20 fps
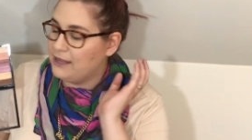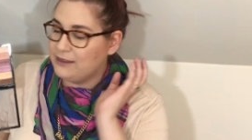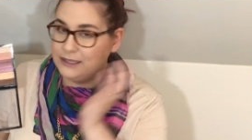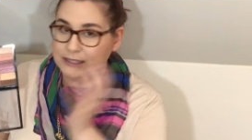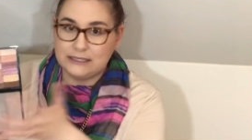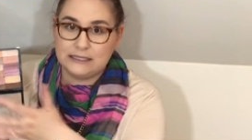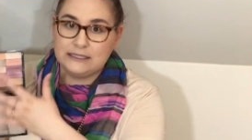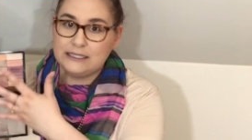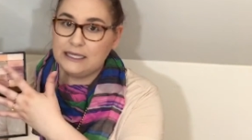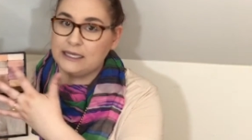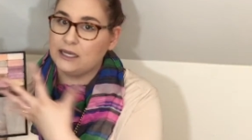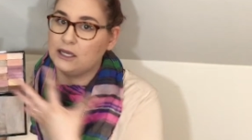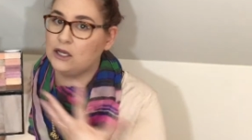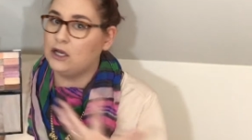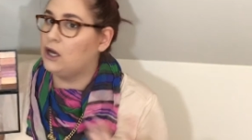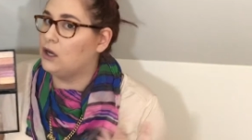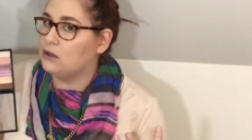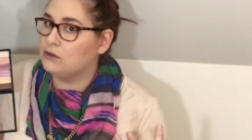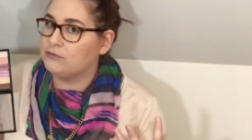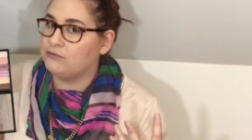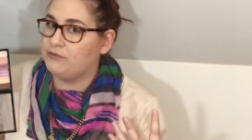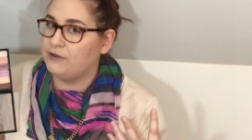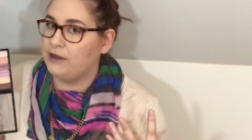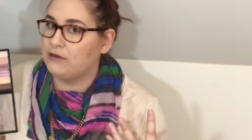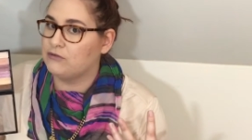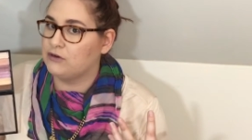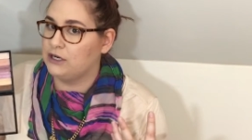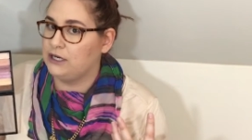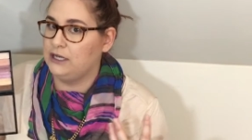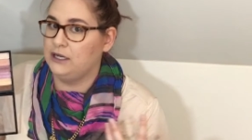This is like a cult
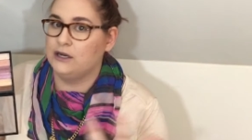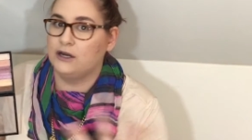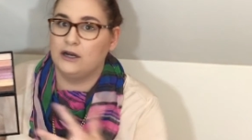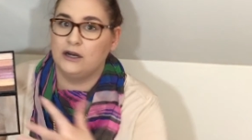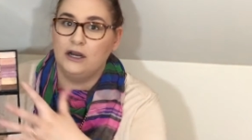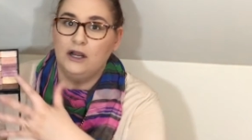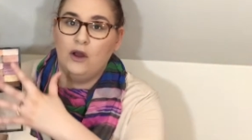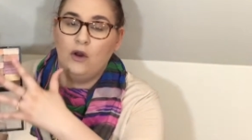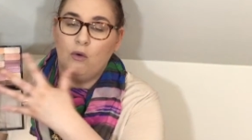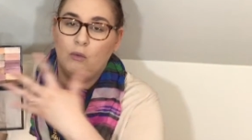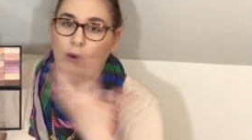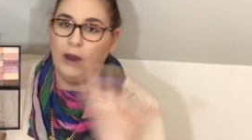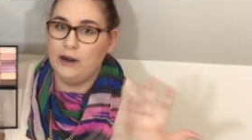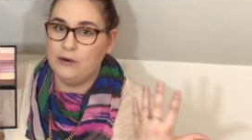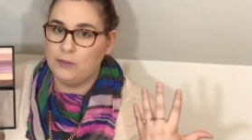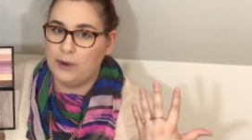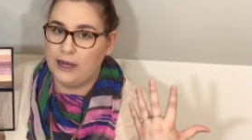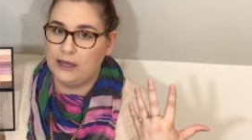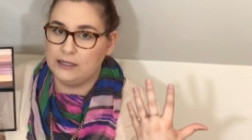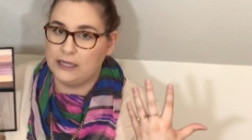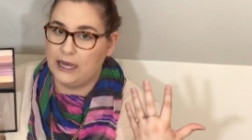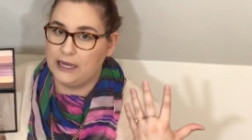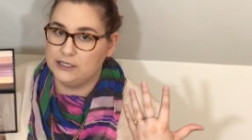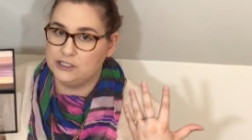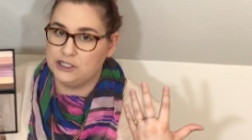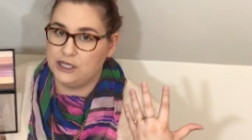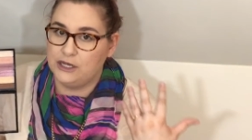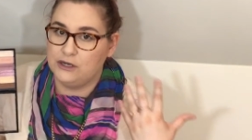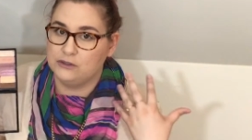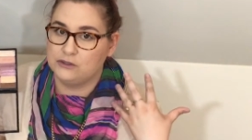favorite here, Wet n Wild
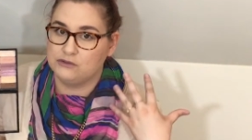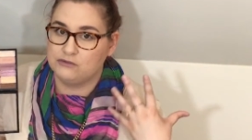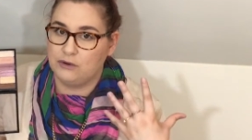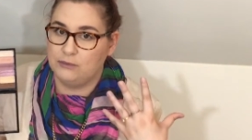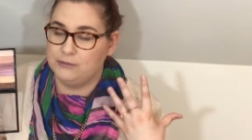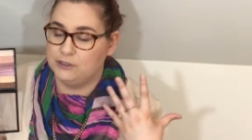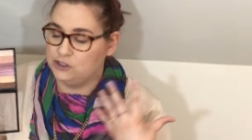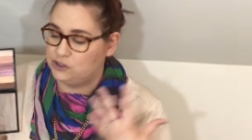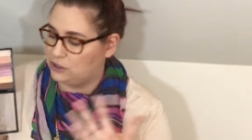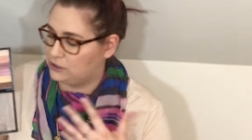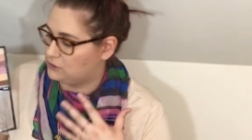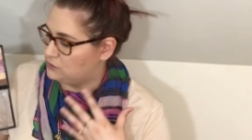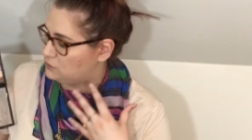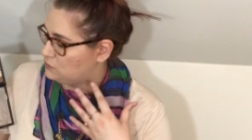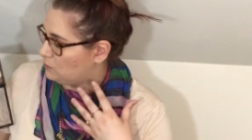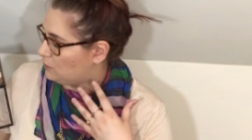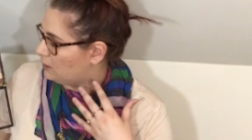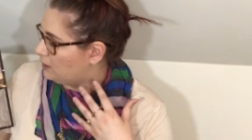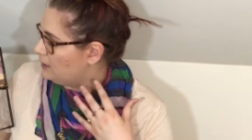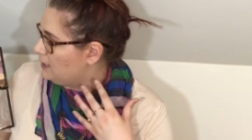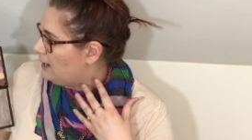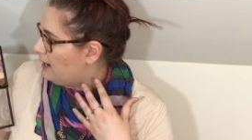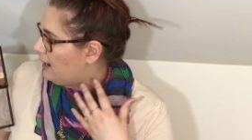eyeshadows from the drugstore.